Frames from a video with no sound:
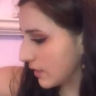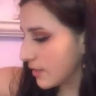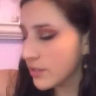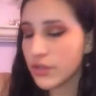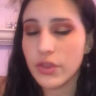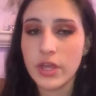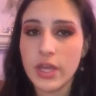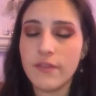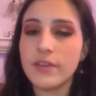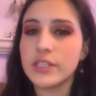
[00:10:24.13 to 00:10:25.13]
is
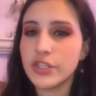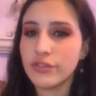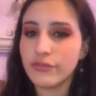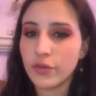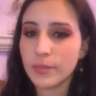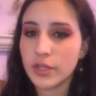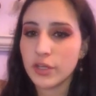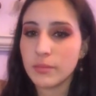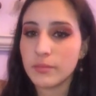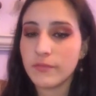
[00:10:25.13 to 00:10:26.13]
the Physicians
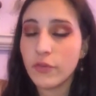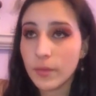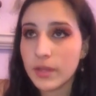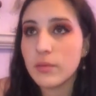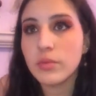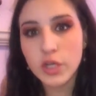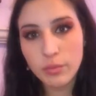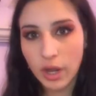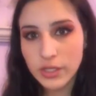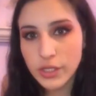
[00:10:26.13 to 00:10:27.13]
Formula Butter
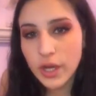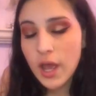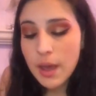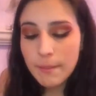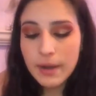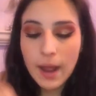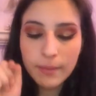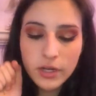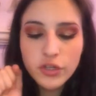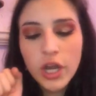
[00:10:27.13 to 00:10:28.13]
Bronzer, but I'm
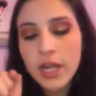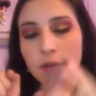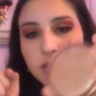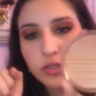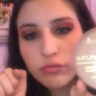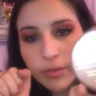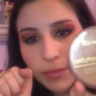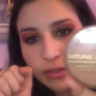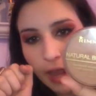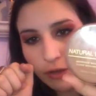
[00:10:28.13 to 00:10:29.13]
going to try out this
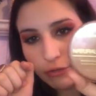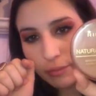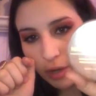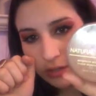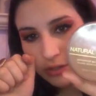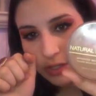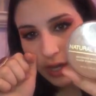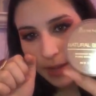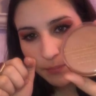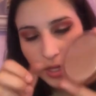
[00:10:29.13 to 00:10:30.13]
Rimmel Natural Bronzer
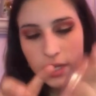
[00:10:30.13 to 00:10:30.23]
today.